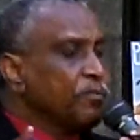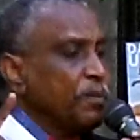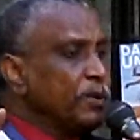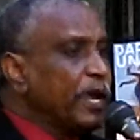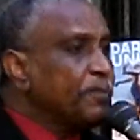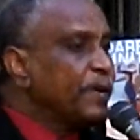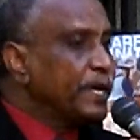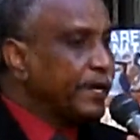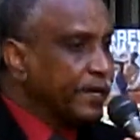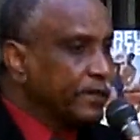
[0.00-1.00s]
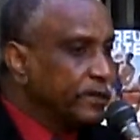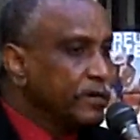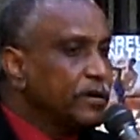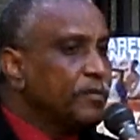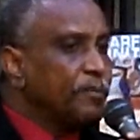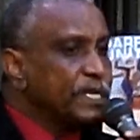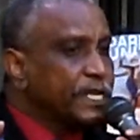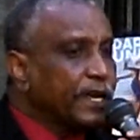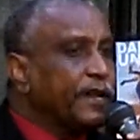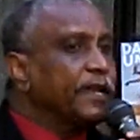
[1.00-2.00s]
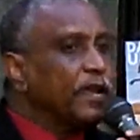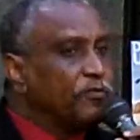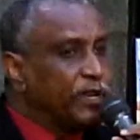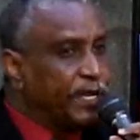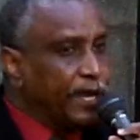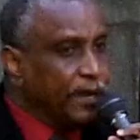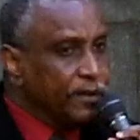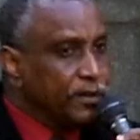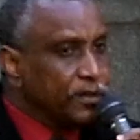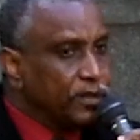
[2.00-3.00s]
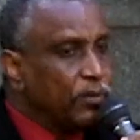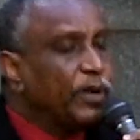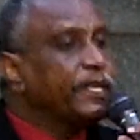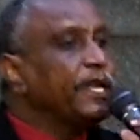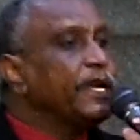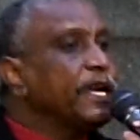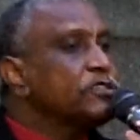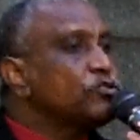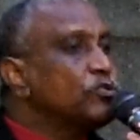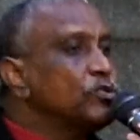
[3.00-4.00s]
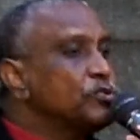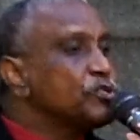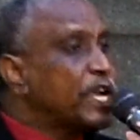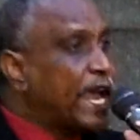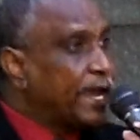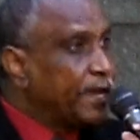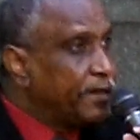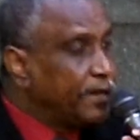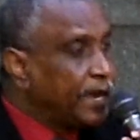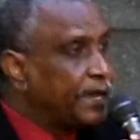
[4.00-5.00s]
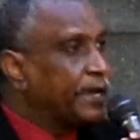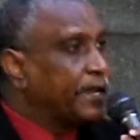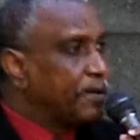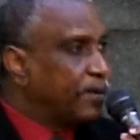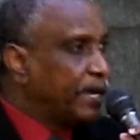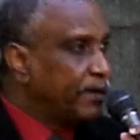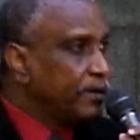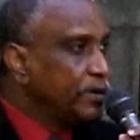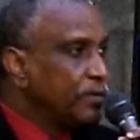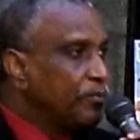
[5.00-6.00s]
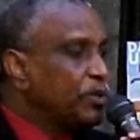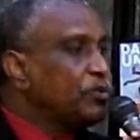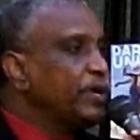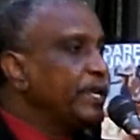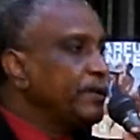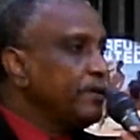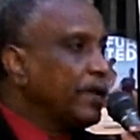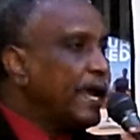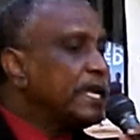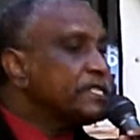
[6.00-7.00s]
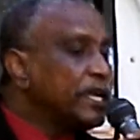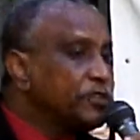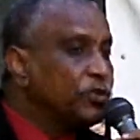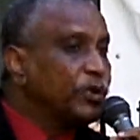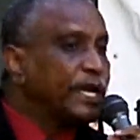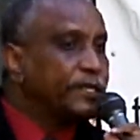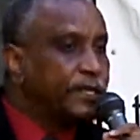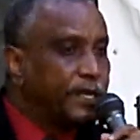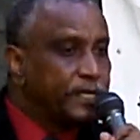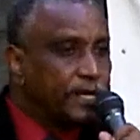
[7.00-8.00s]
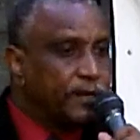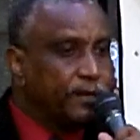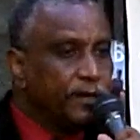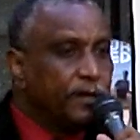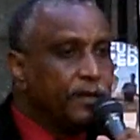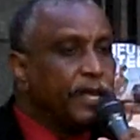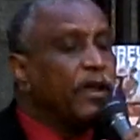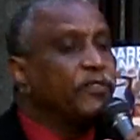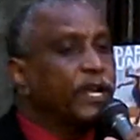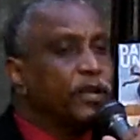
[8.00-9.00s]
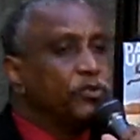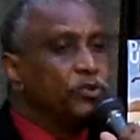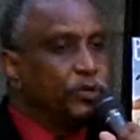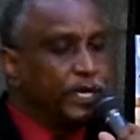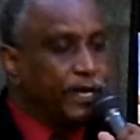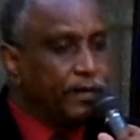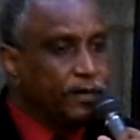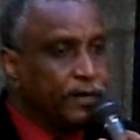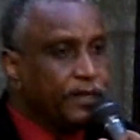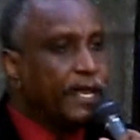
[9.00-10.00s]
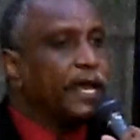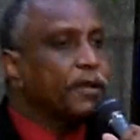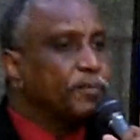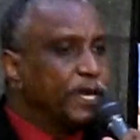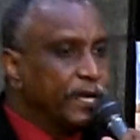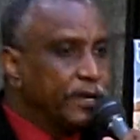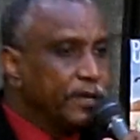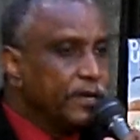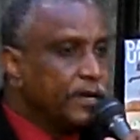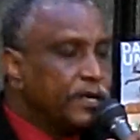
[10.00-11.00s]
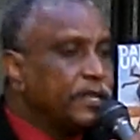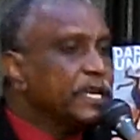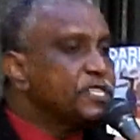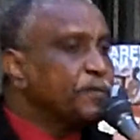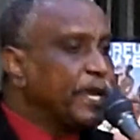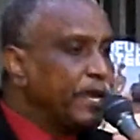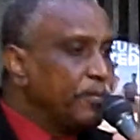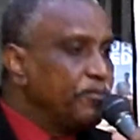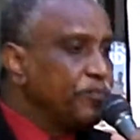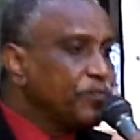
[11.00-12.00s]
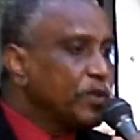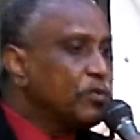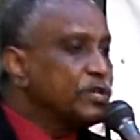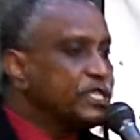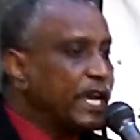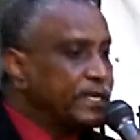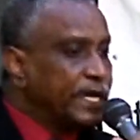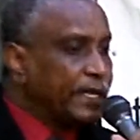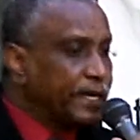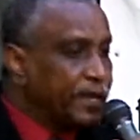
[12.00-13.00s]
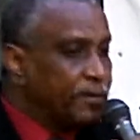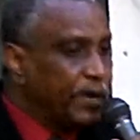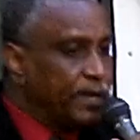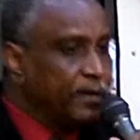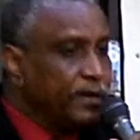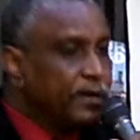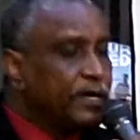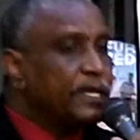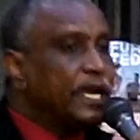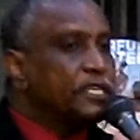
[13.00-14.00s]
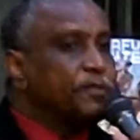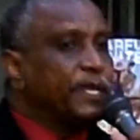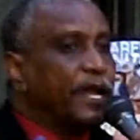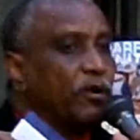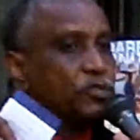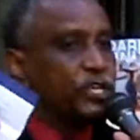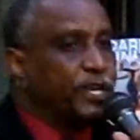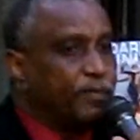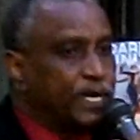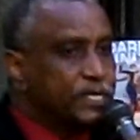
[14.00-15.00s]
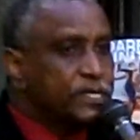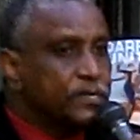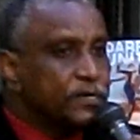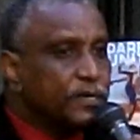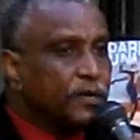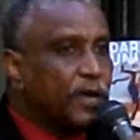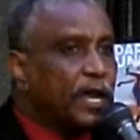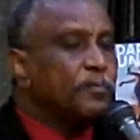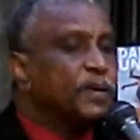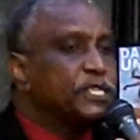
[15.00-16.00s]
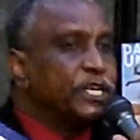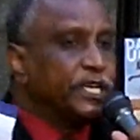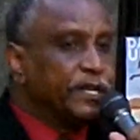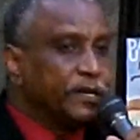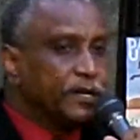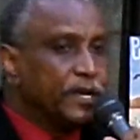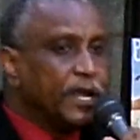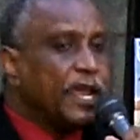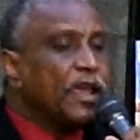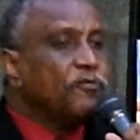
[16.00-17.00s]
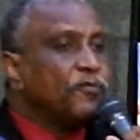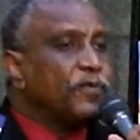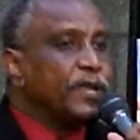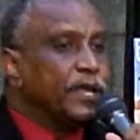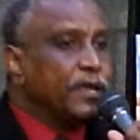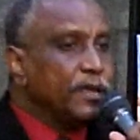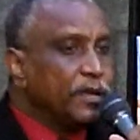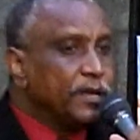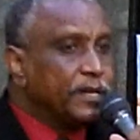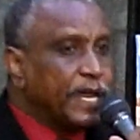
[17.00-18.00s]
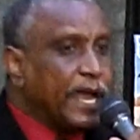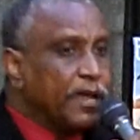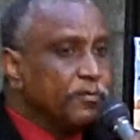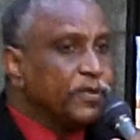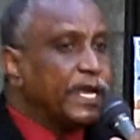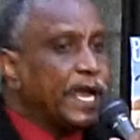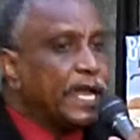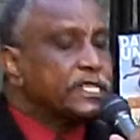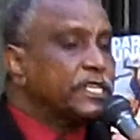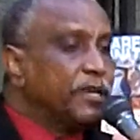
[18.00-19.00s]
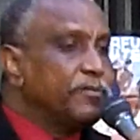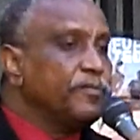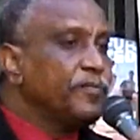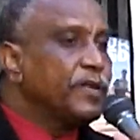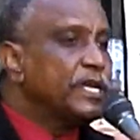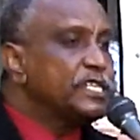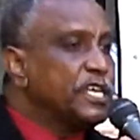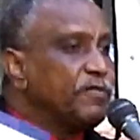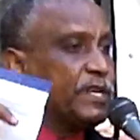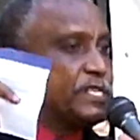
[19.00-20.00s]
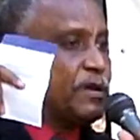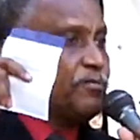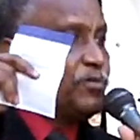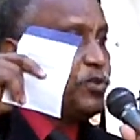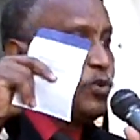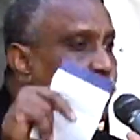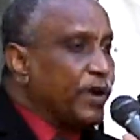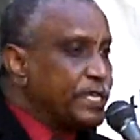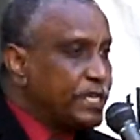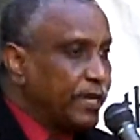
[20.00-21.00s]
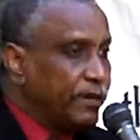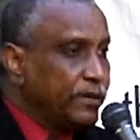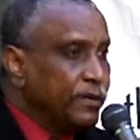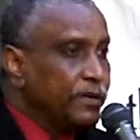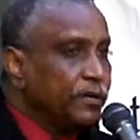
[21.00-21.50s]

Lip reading: People are being killed, massacred every day. They were telling us to sign an agreement between us and the United Nations, the African Union, the Arab League, and the SPLM. We signed that agreement. It has been now 3 months. And Bashir, every time they ask him, he's giving them new question.